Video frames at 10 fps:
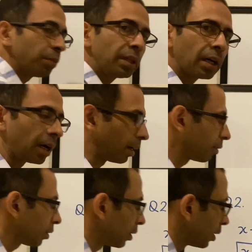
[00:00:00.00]
p
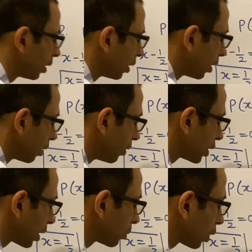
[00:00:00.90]
half, which
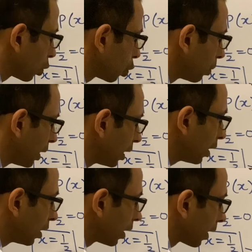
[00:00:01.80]
comes out to
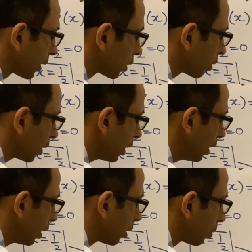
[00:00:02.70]
be as
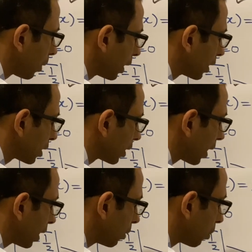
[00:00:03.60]
3 minus
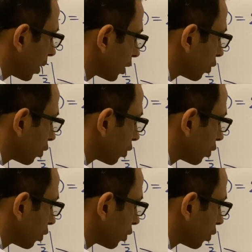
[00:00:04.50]
9 plus